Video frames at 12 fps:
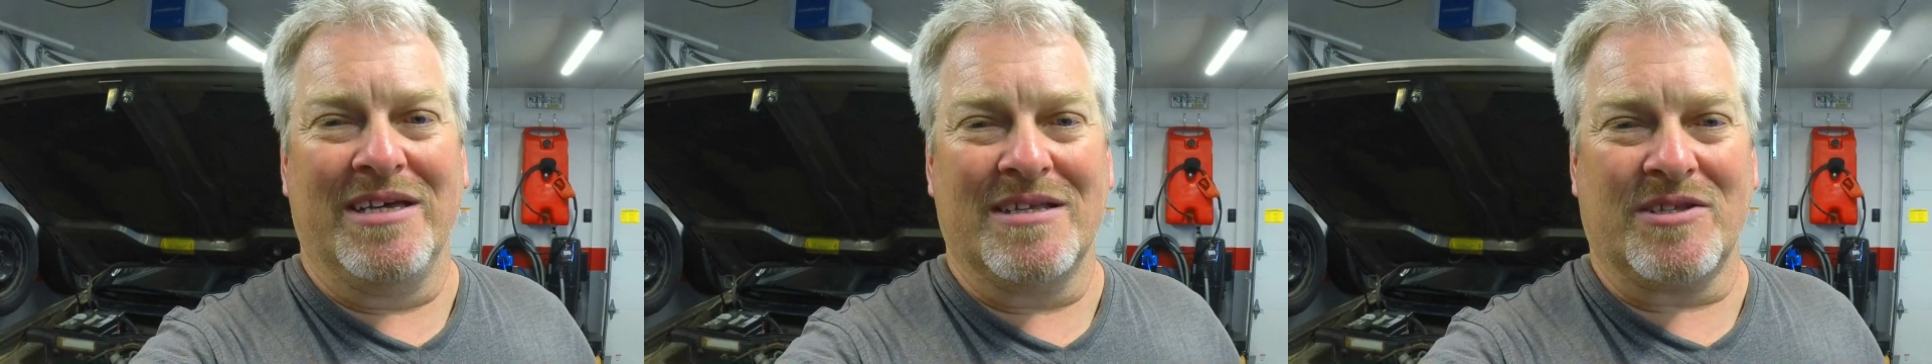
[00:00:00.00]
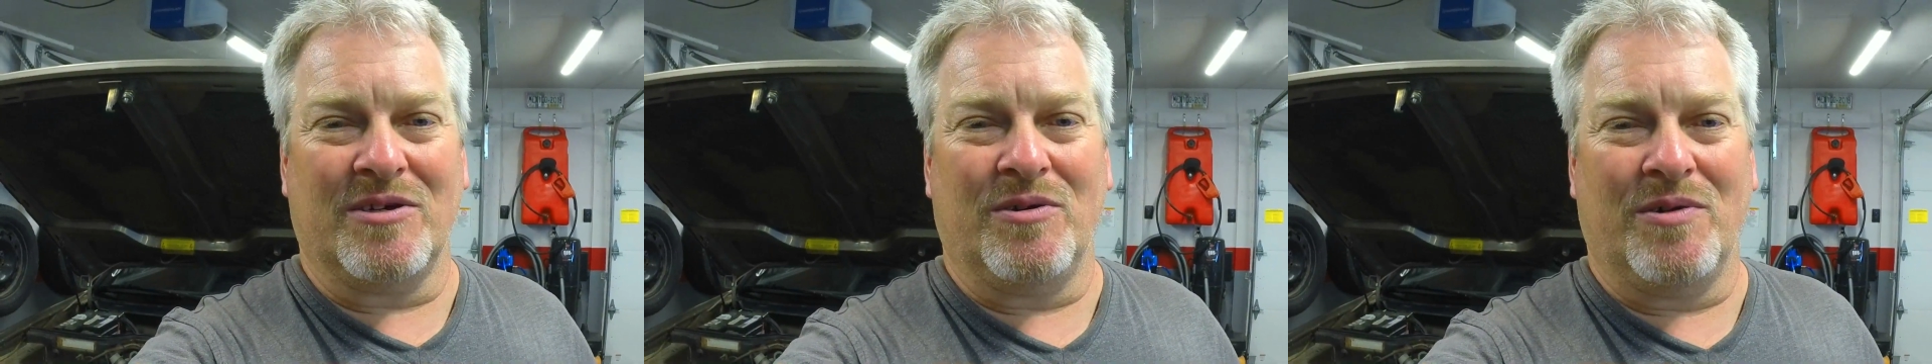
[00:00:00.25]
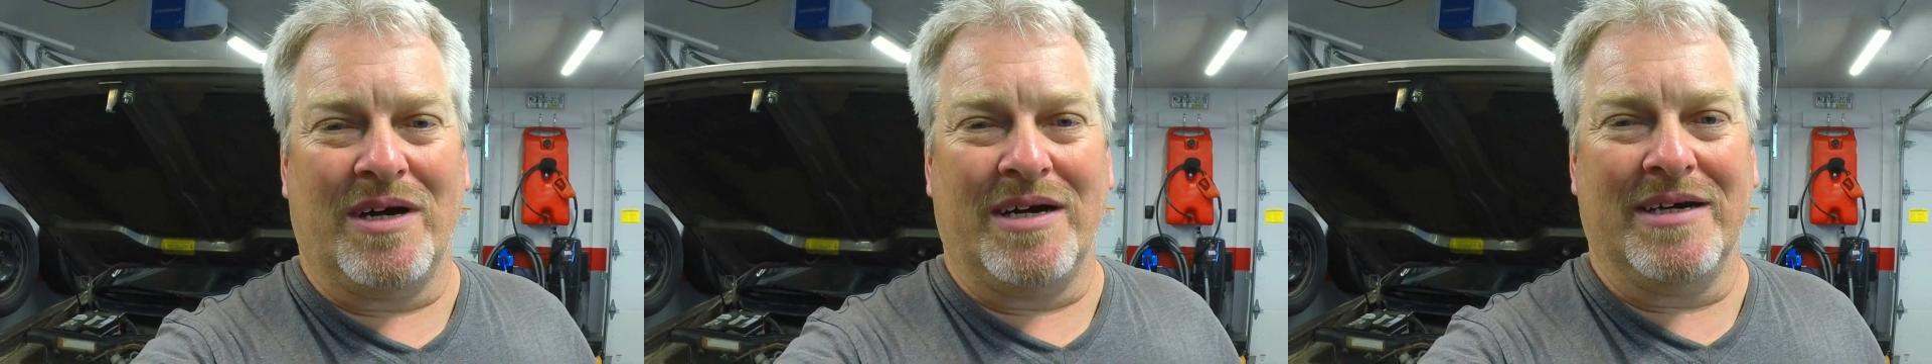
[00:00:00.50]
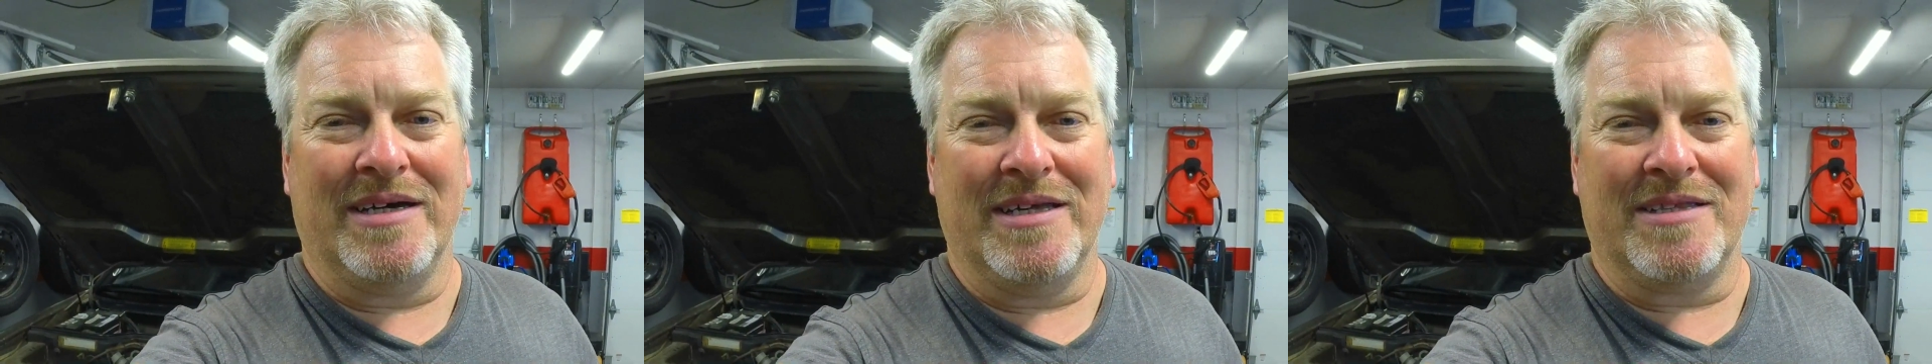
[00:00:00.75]
So
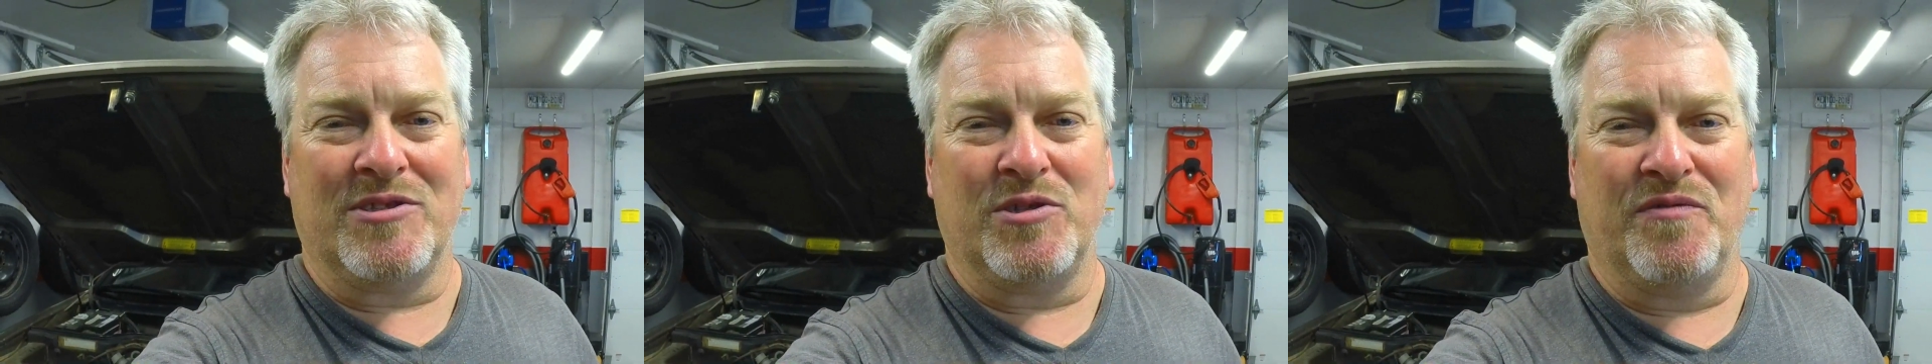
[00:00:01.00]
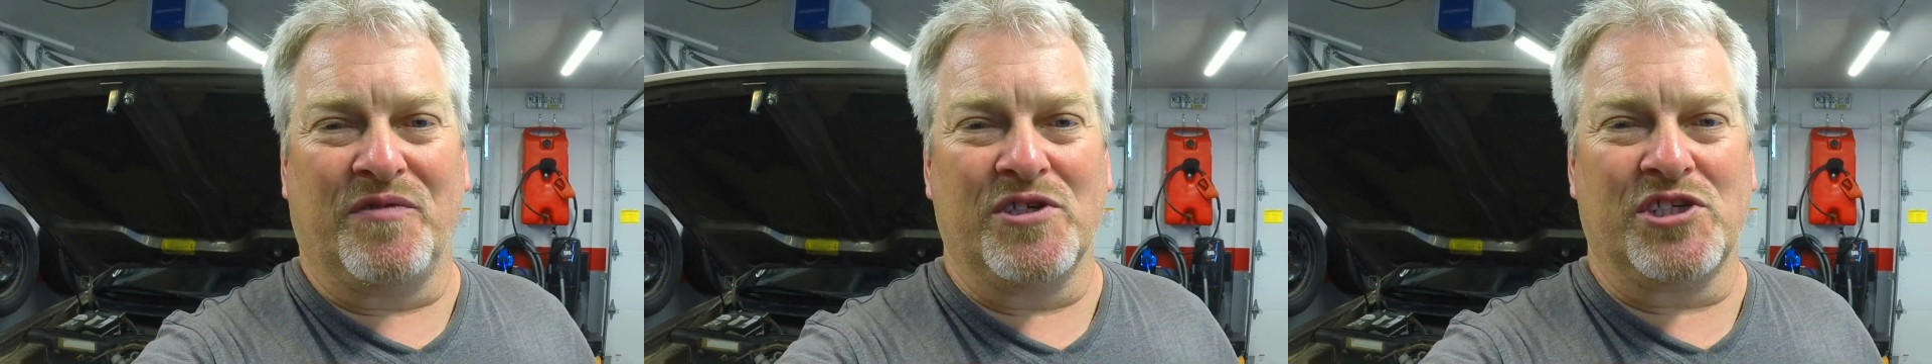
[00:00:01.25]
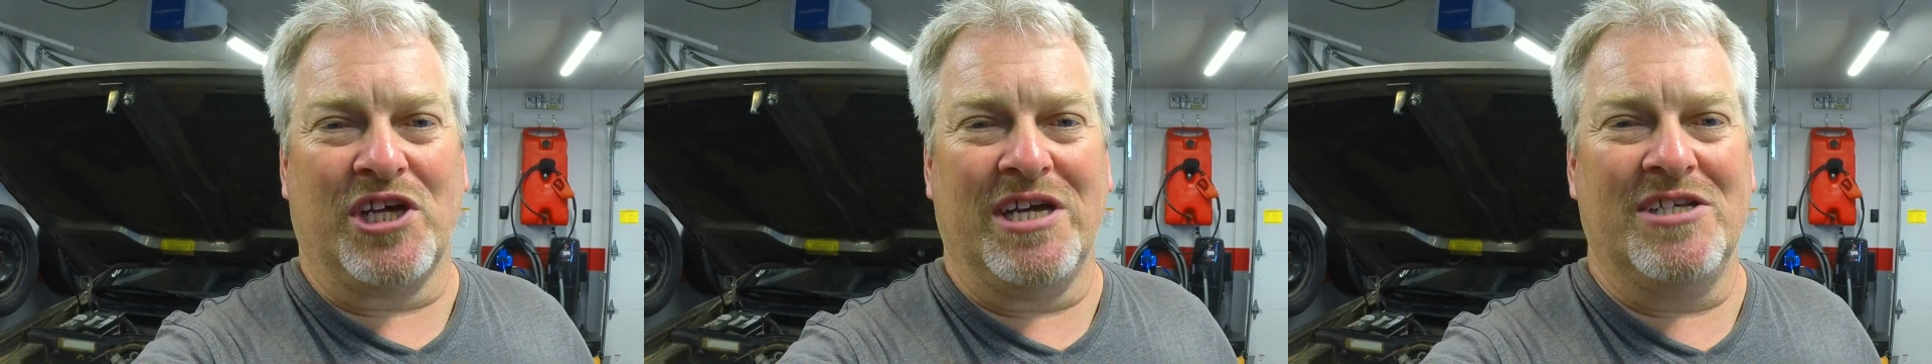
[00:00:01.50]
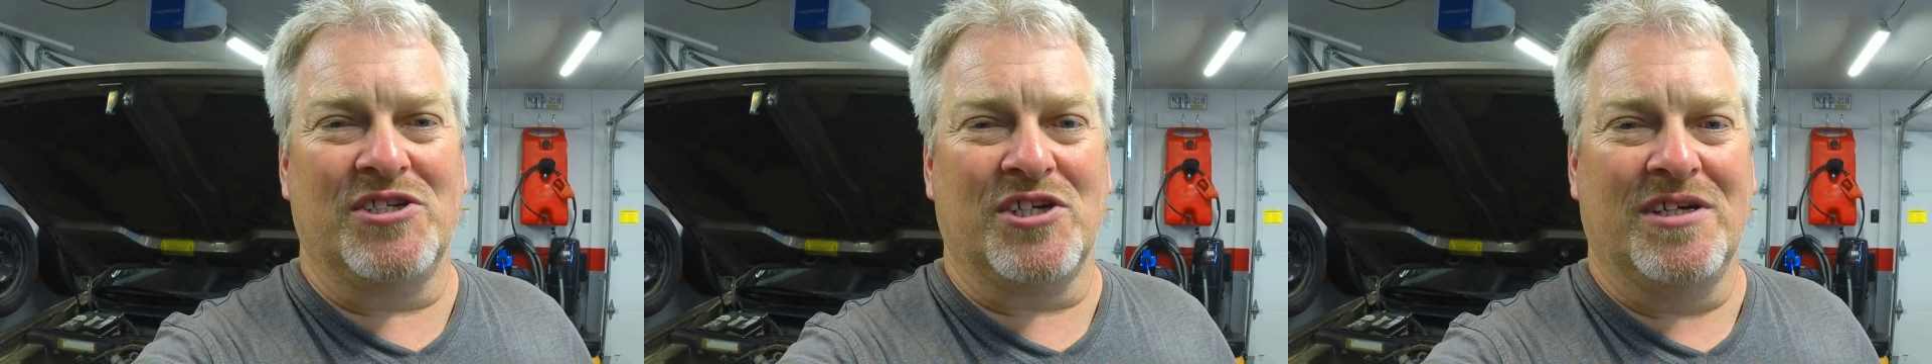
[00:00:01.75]
it's due for a
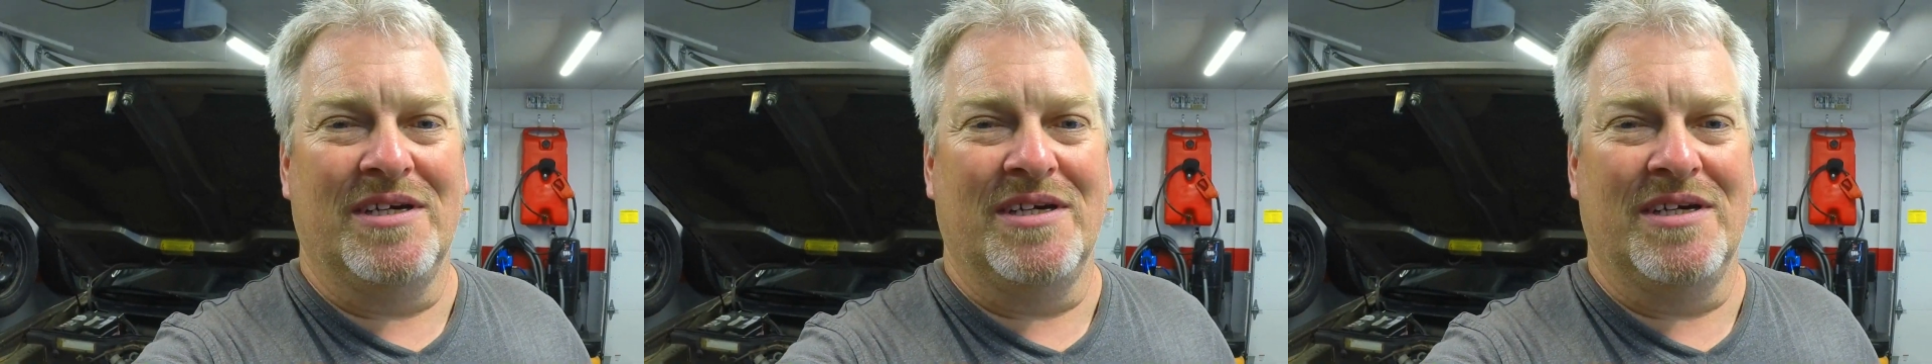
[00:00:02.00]
change.